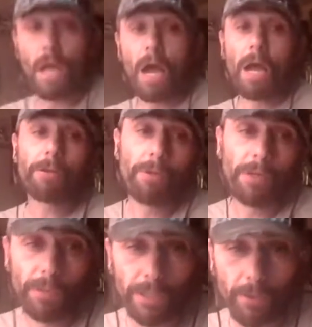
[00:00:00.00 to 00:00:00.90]
Yeah, I agree
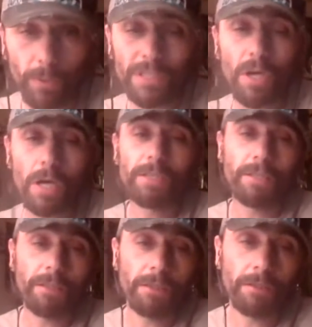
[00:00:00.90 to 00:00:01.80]
with you. We talked
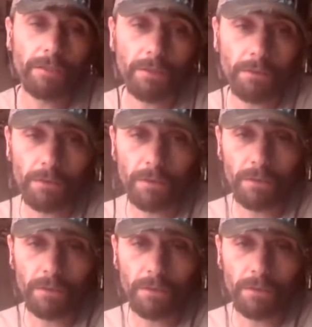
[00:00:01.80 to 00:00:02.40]
the